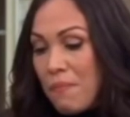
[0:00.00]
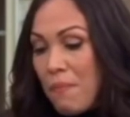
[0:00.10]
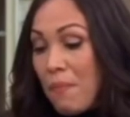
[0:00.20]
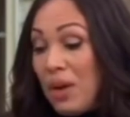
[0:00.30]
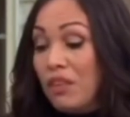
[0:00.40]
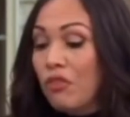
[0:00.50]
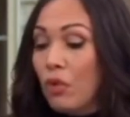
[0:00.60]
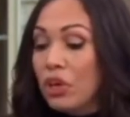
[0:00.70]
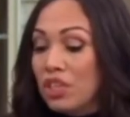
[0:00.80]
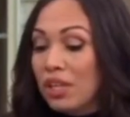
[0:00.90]
But
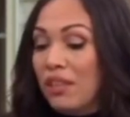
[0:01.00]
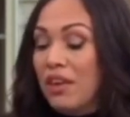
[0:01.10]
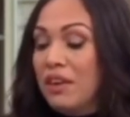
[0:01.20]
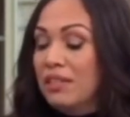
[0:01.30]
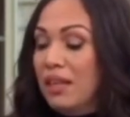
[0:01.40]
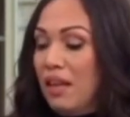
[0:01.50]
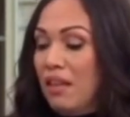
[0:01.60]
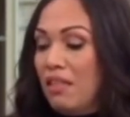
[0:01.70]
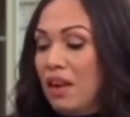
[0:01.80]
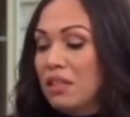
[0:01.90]
unfortunately,
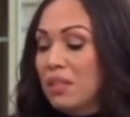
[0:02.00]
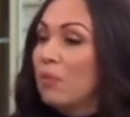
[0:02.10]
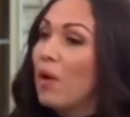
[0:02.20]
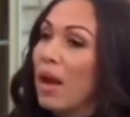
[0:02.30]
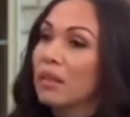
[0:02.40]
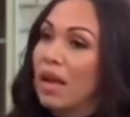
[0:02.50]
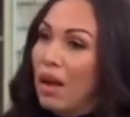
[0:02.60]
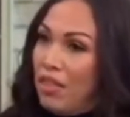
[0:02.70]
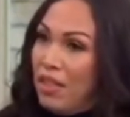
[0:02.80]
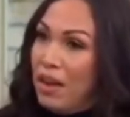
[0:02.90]
there's a product
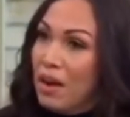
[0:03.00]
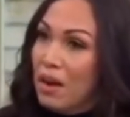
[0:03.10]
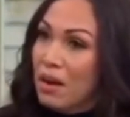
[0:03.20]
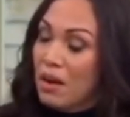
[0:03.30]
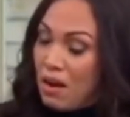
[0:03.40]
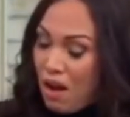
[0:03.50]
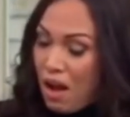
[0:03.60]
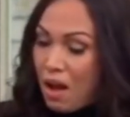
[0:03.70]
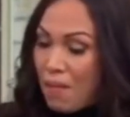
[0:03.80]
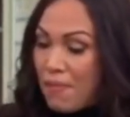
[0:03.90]
out there
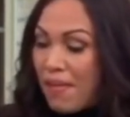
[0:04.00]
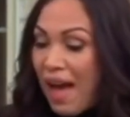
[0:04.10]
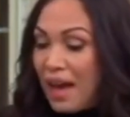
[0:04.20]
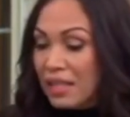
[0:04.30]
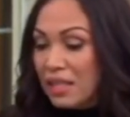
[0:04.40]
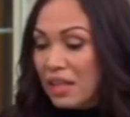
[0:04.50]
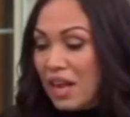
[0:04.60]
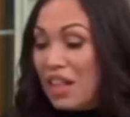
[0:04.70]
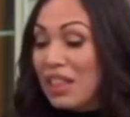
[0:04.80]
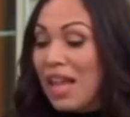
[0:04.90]
that
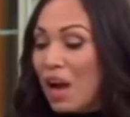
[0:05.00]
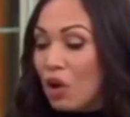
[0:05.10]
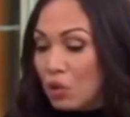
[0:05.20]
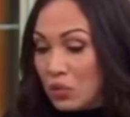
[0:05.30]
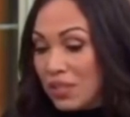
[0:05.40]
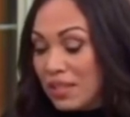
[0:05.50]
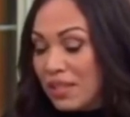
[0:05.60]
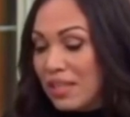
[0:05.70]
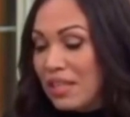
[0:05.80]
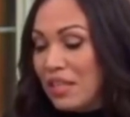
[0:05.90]
allows
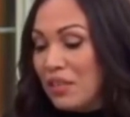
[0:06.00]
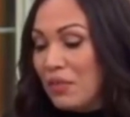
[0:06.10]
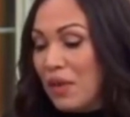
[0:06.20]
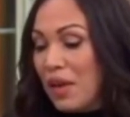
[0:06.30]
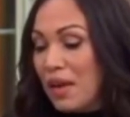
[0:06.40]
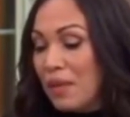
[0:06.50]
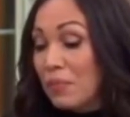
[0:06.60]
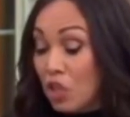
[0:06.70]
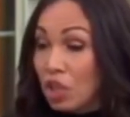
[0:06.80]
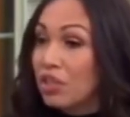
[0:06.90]

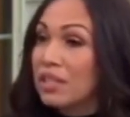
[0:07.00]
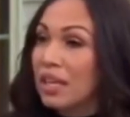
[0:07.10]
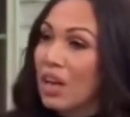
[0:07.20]
children to get